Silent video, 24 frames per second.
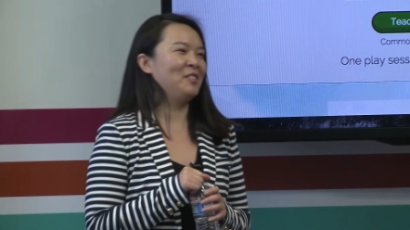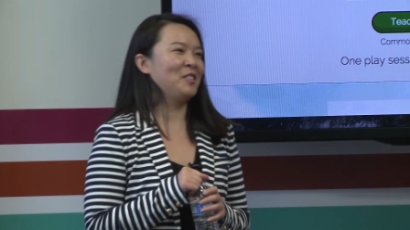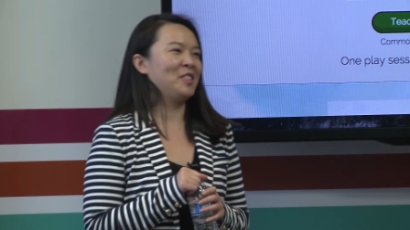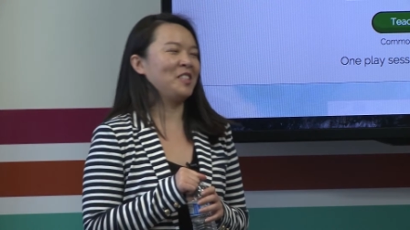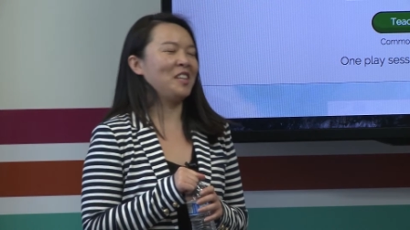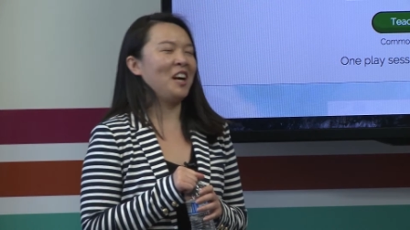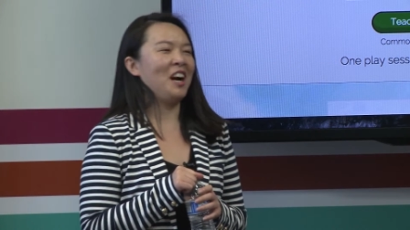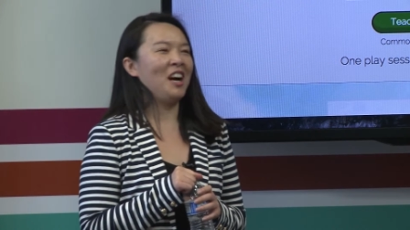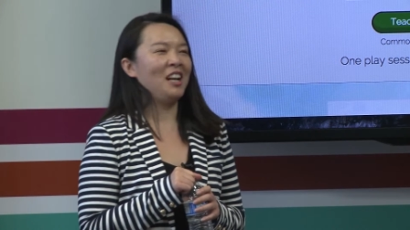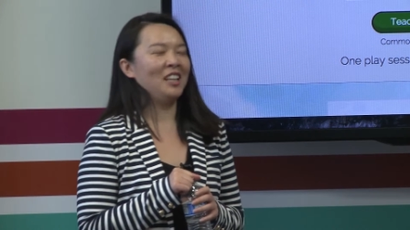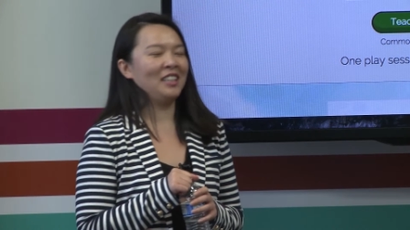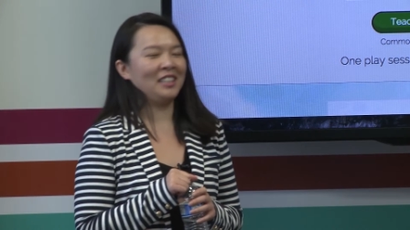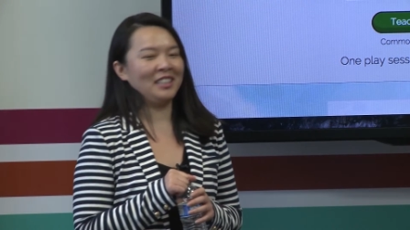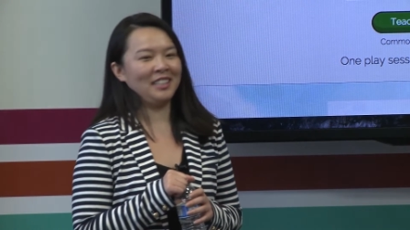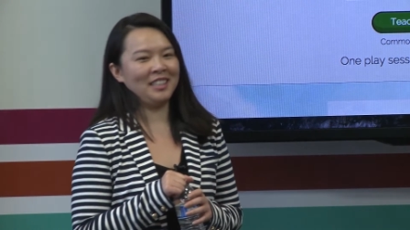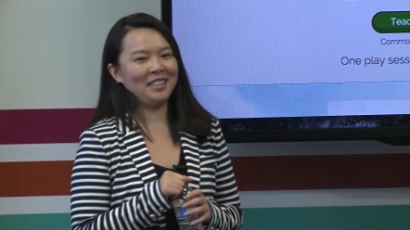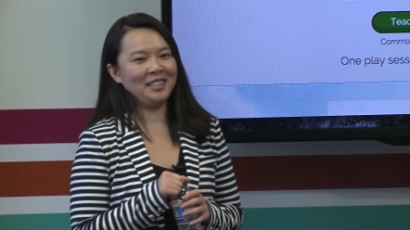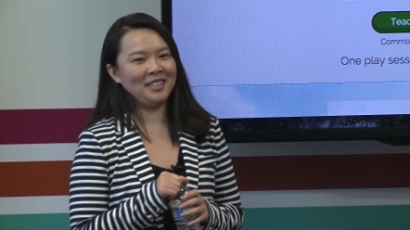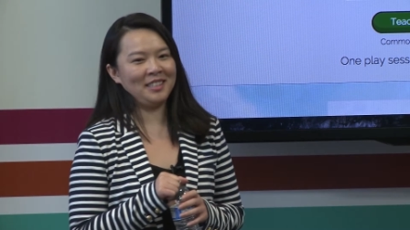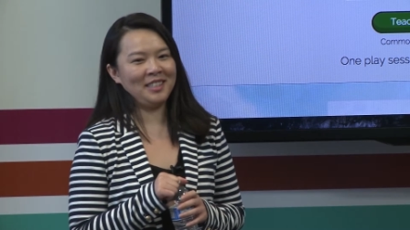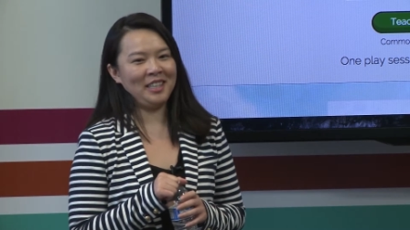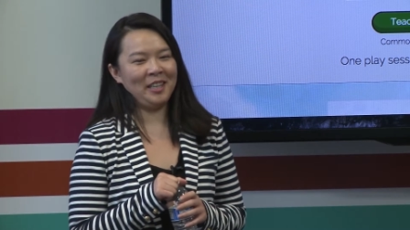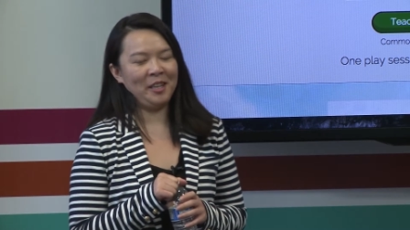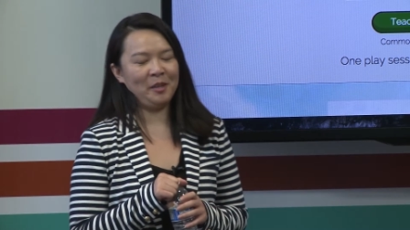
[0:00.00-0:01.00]
was calling
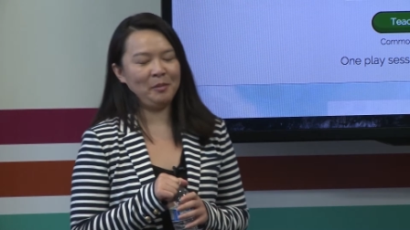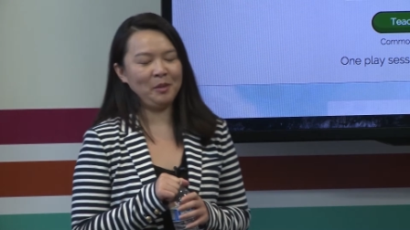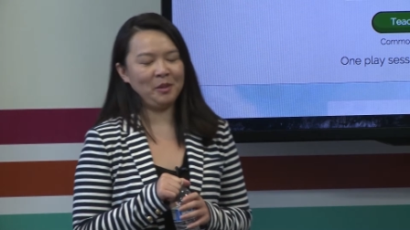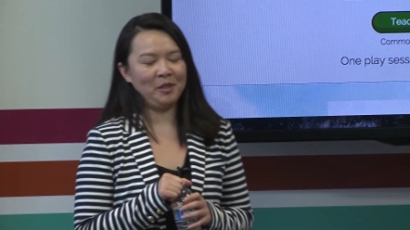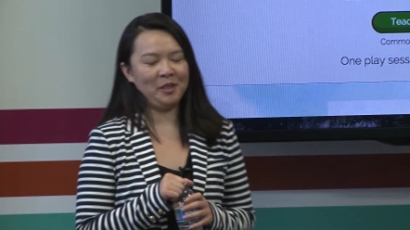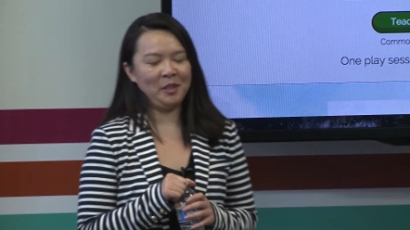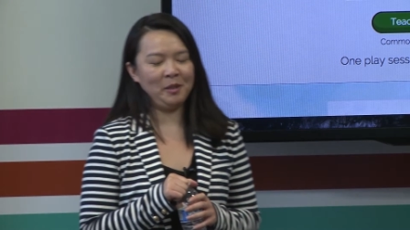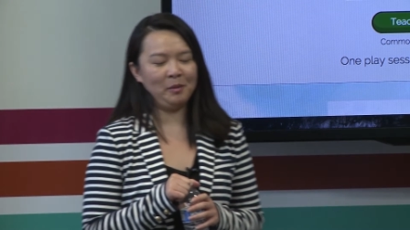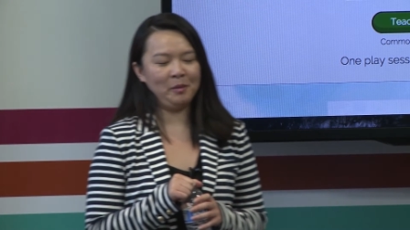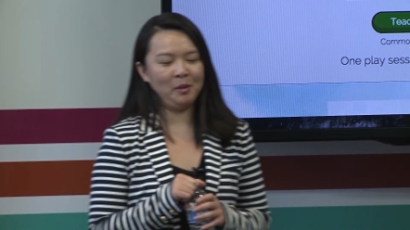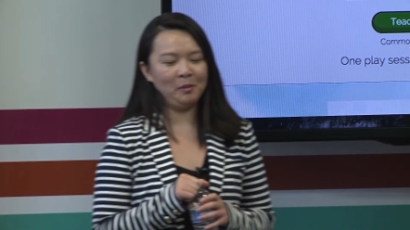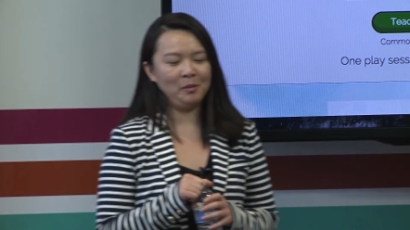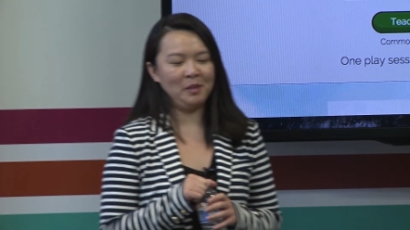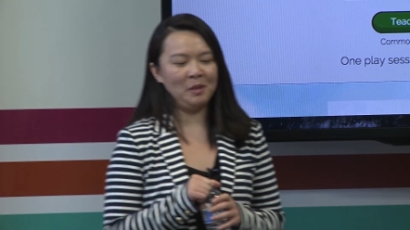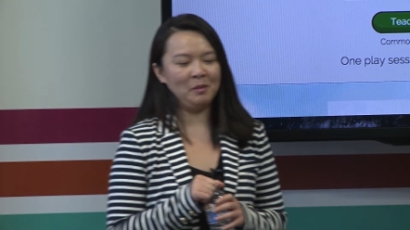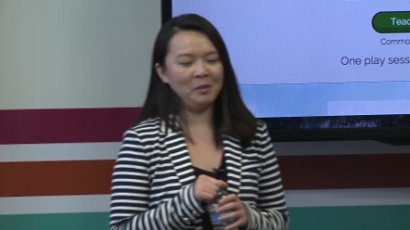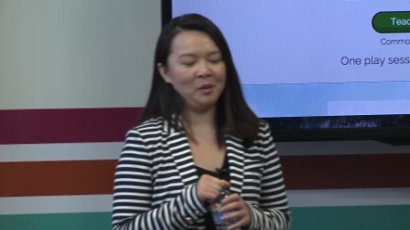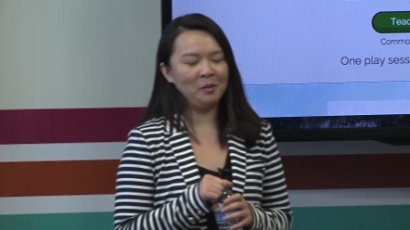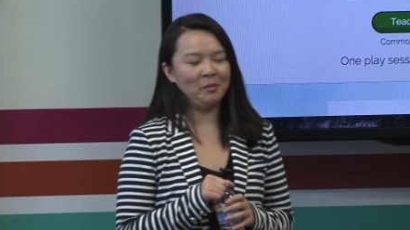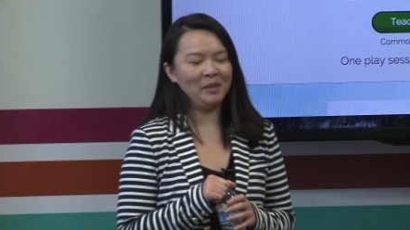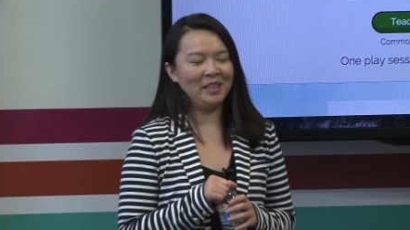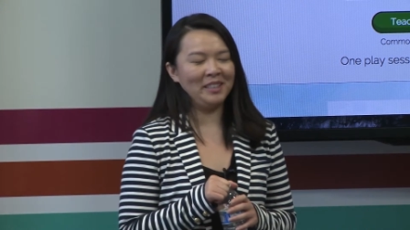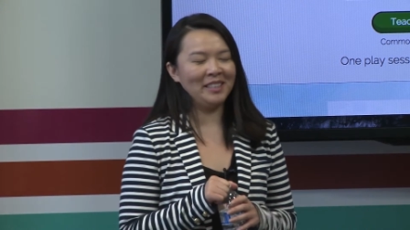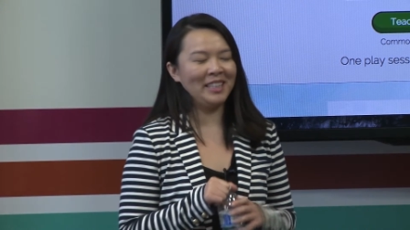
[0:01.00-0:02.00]
us terrible, terrible
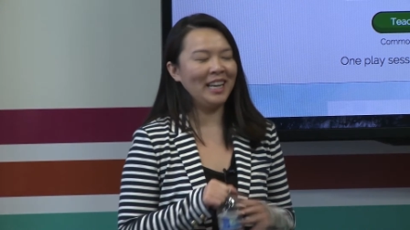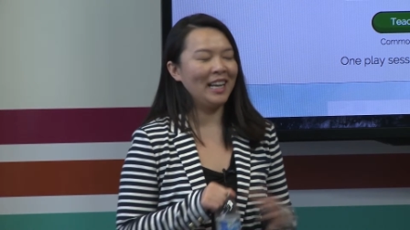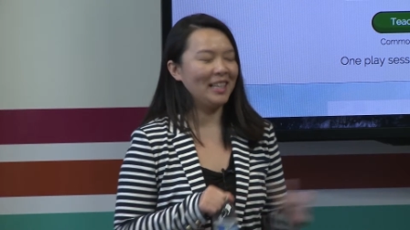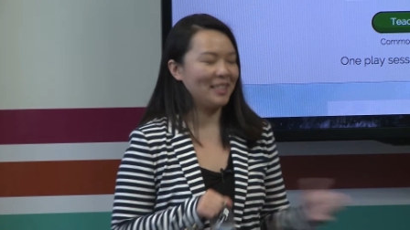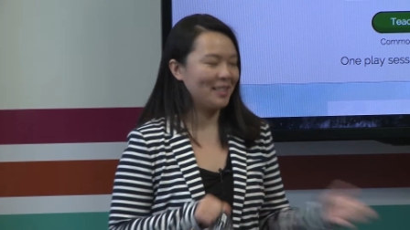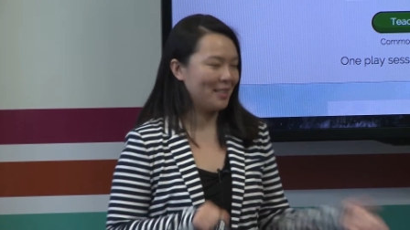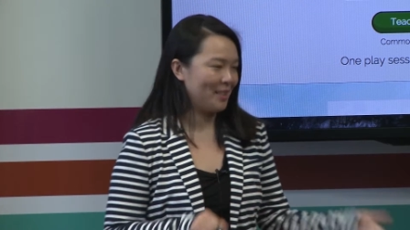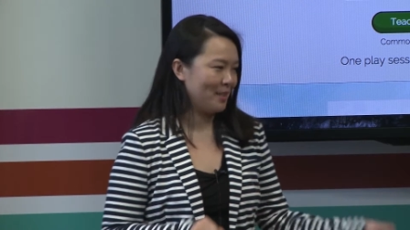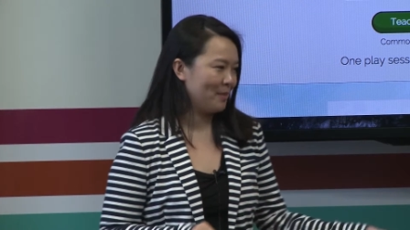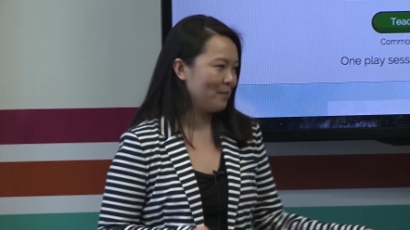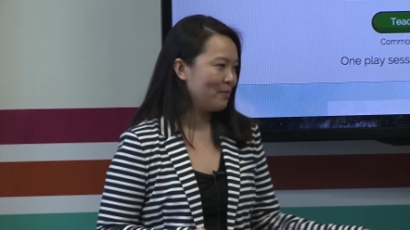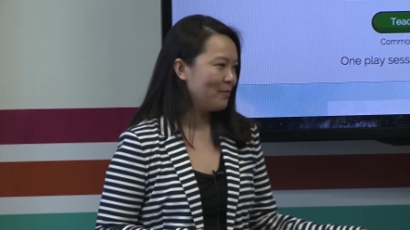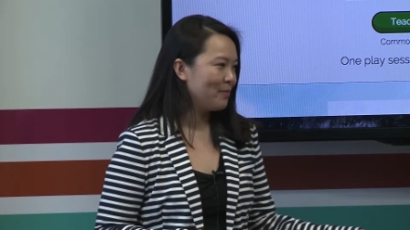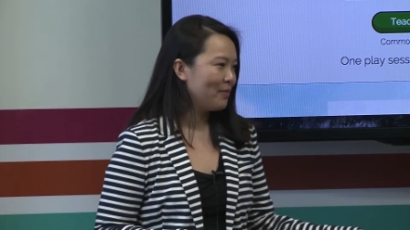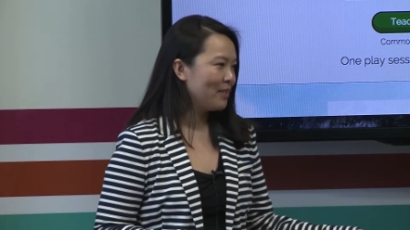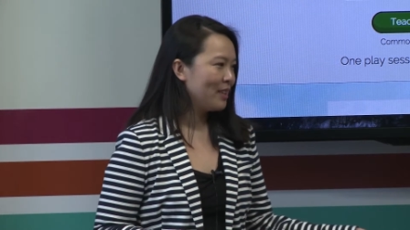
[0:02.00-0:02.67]
people. But yes,